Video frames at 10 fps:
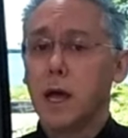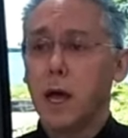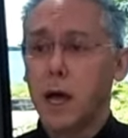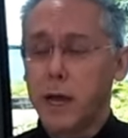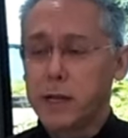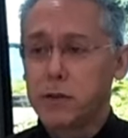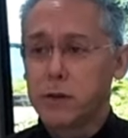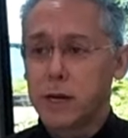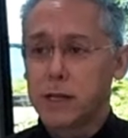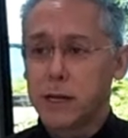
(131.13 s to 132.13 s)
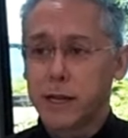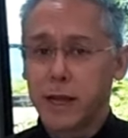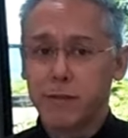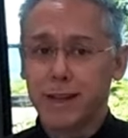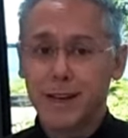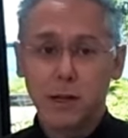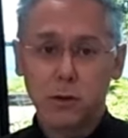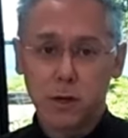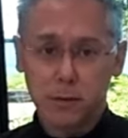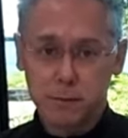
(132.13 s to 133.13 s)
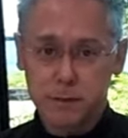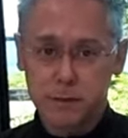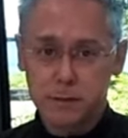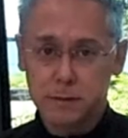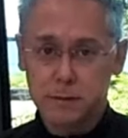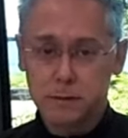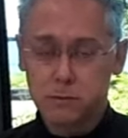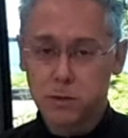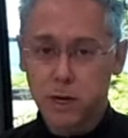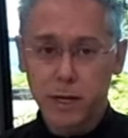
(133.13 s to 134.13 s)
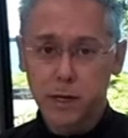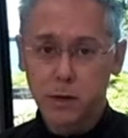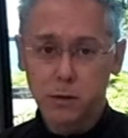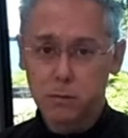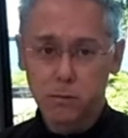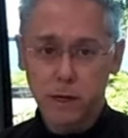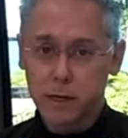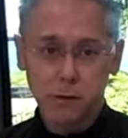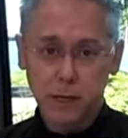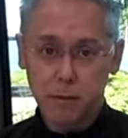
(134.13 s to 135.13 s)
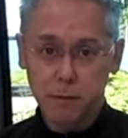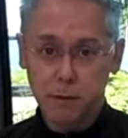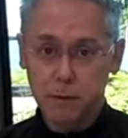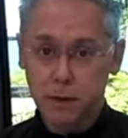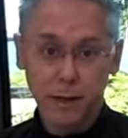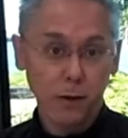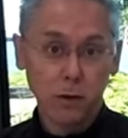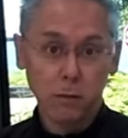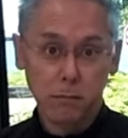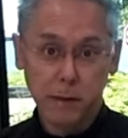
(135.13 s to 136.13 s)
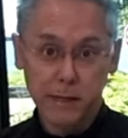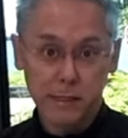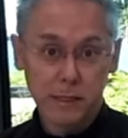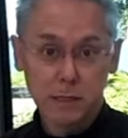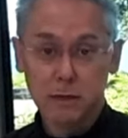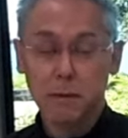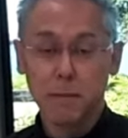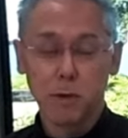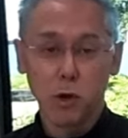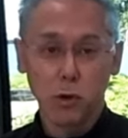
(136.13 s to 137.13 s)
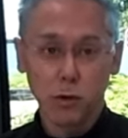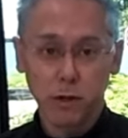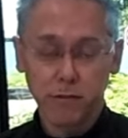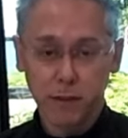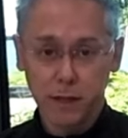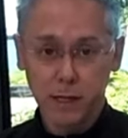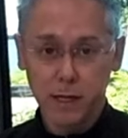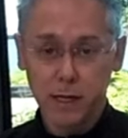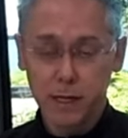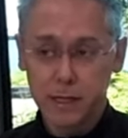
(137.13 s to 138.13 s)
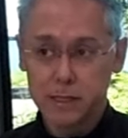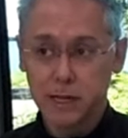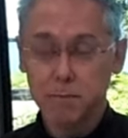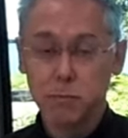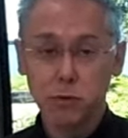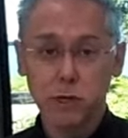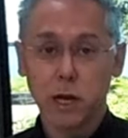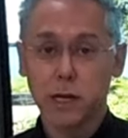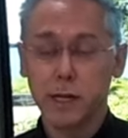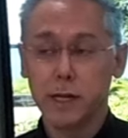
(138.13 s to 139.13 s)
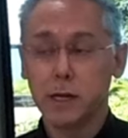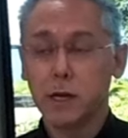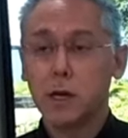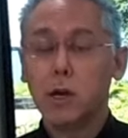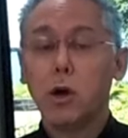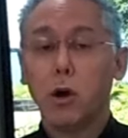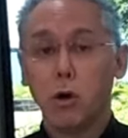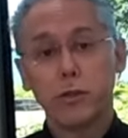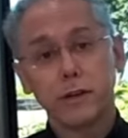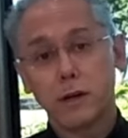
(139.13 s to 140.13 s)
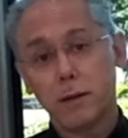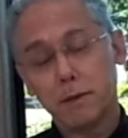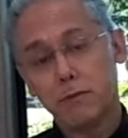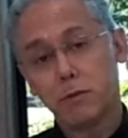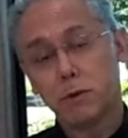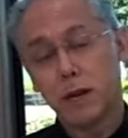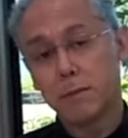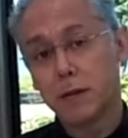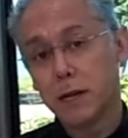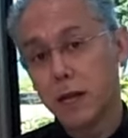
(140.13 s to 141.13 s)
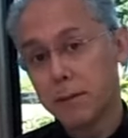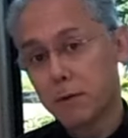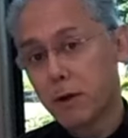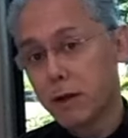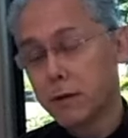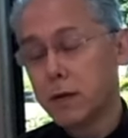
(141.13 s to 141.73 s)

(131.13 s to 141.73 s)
I do not like having any hookups when I go camping at all. Basically, my mode of thinking is I'm boondocking all the time, even when I'm in a campground.